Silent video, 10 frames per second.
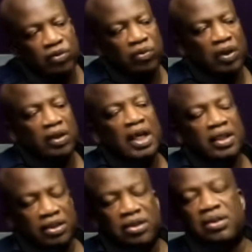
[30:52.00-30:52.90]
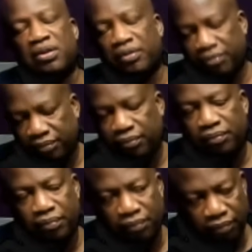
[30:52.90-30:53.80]
Yeah, that's true.
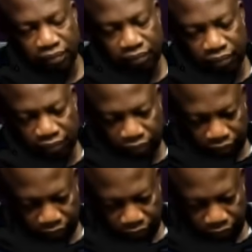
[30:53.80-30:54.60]
That's true.